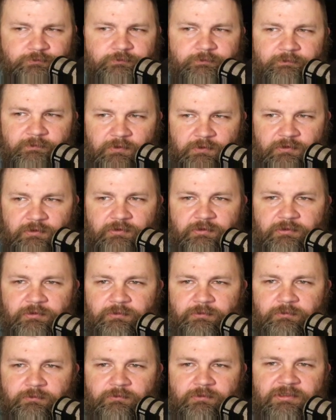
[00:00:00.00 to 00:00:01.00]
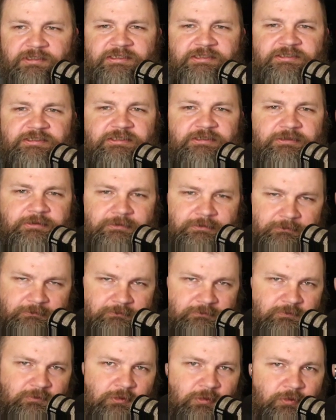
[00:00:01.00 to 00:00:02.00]
to
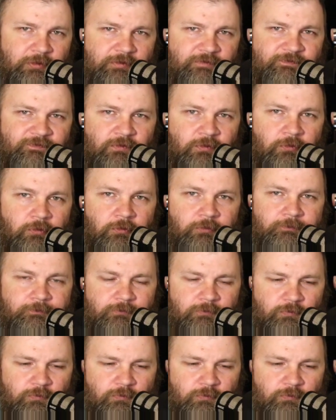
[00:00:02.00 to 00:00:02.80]
going full